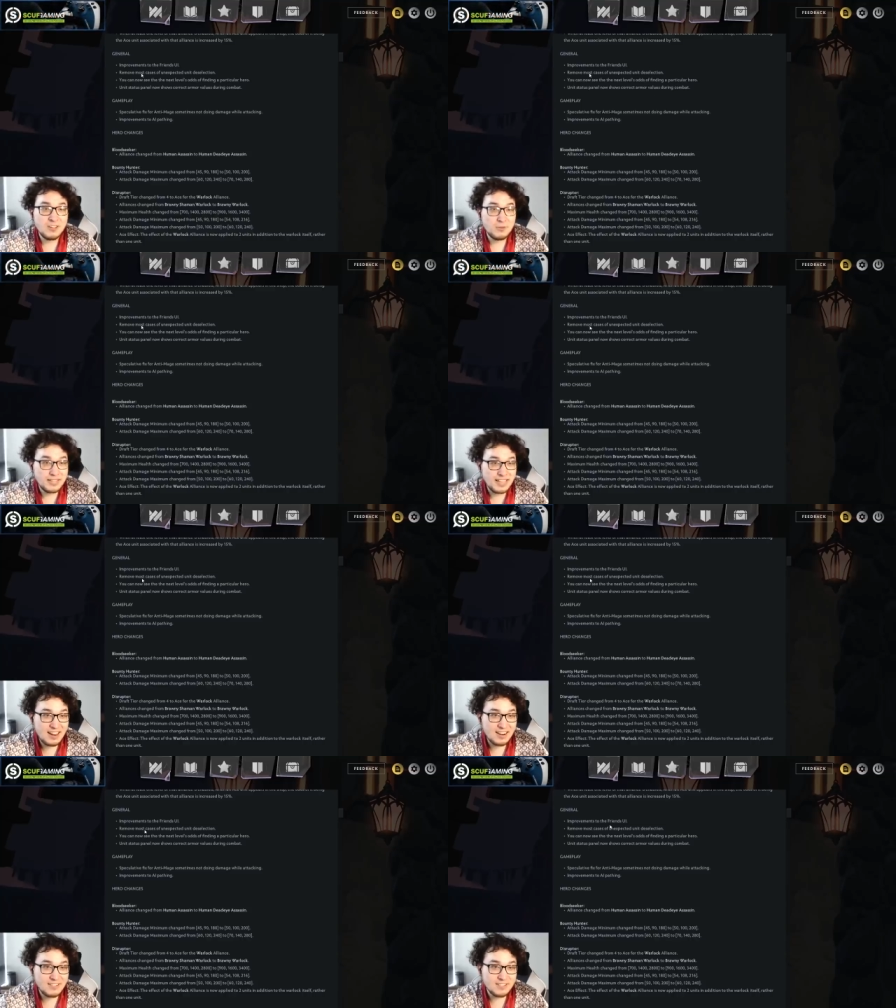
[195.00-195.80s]
Nobody
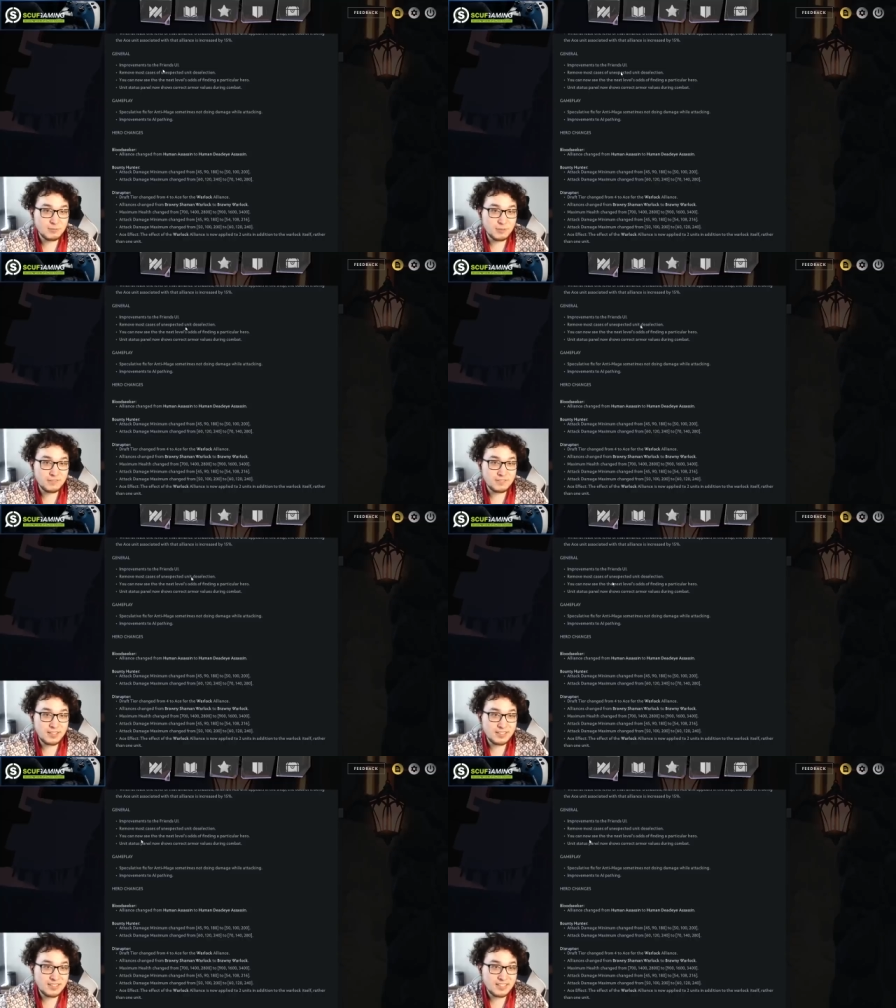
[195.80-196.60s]
cares. Remove
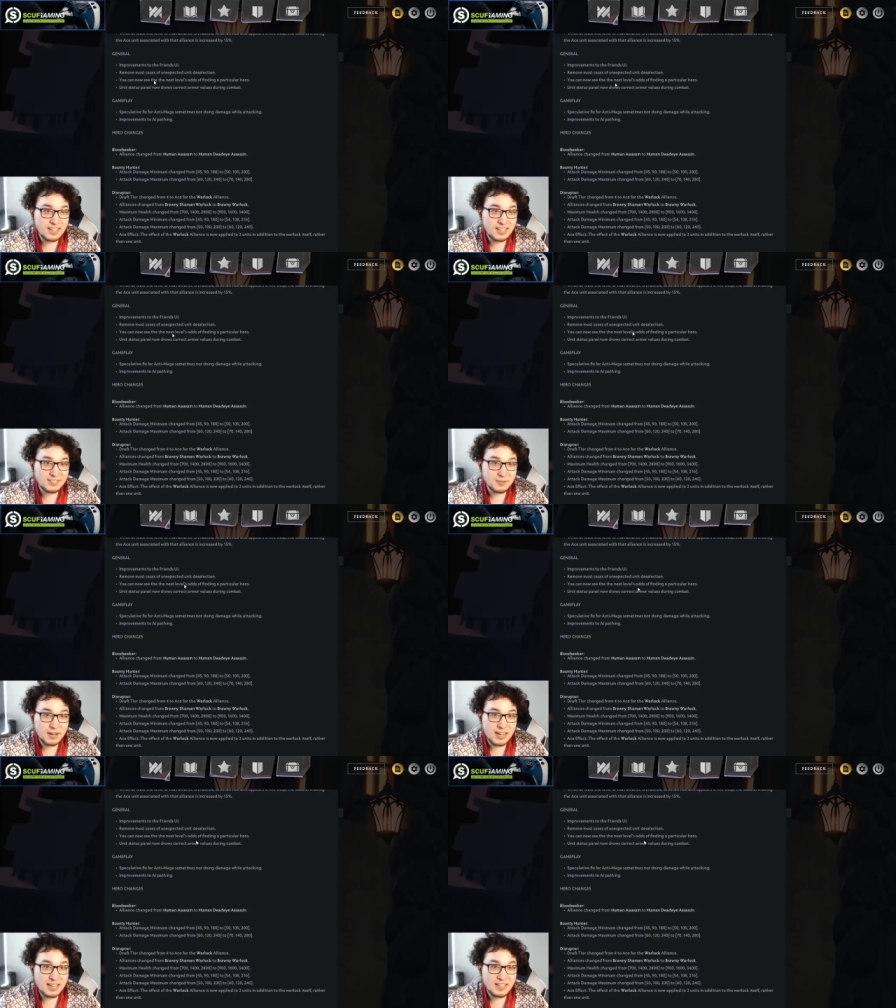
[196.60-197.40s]
that
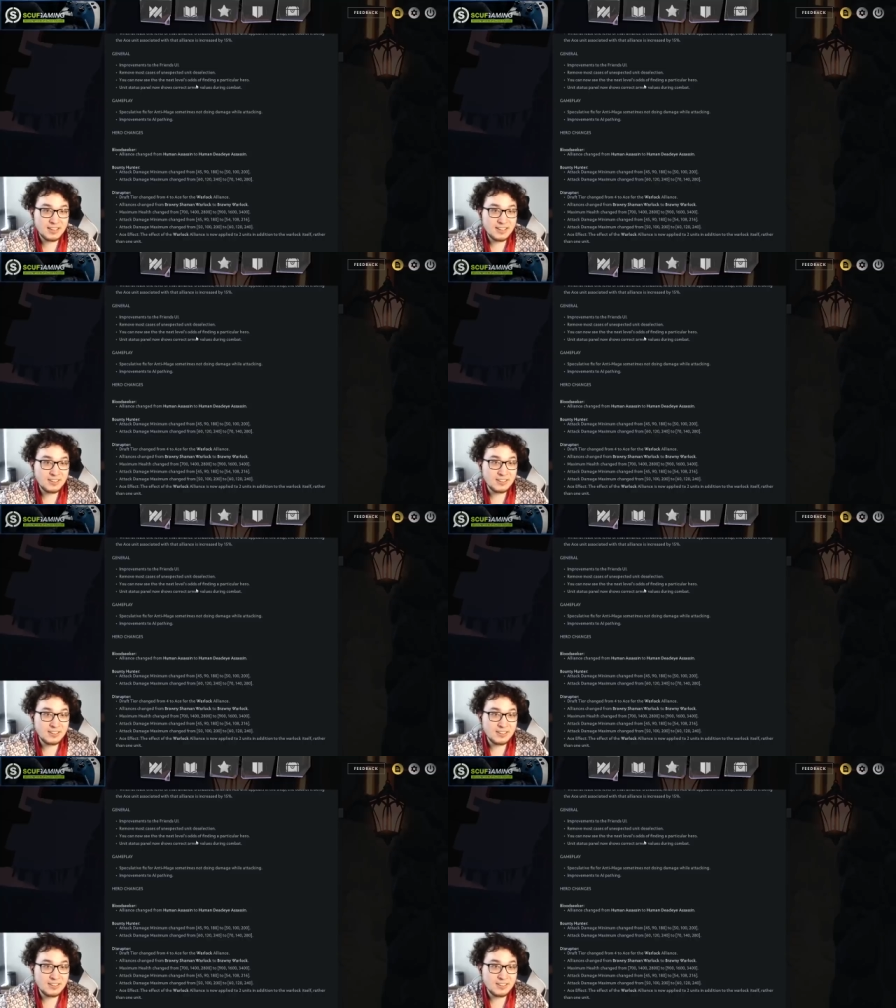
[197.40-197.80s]
UI.